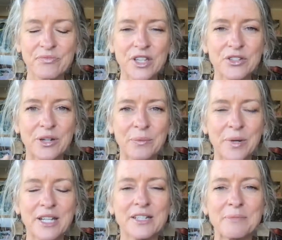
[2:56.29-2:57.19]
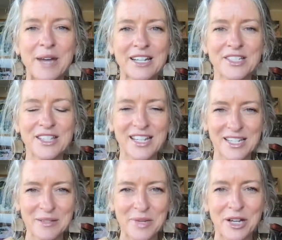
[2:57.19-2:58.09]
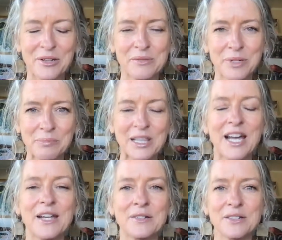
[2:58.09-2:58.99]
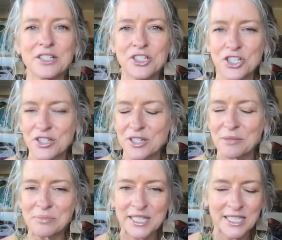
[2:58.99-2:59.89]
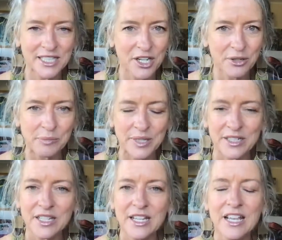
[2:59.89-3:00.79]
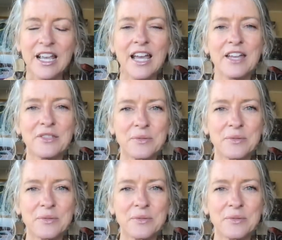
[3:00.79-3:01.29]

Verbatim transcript: so i went back to that email and replied just completely open and the